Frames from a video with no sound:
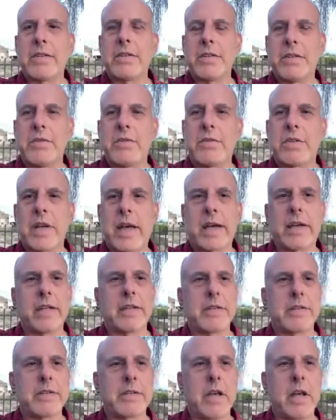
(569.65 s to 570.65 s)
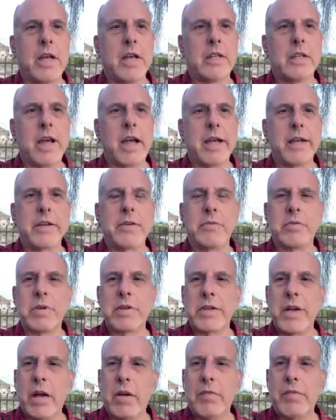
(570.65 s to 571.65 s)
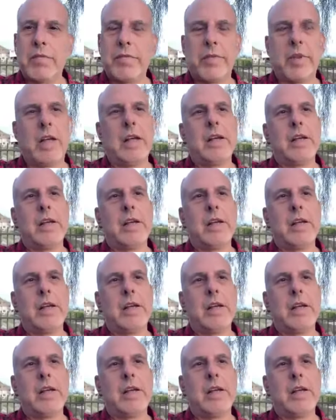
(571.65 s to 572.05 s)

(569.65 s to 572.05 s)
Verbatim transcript: than two seconds lying to herself,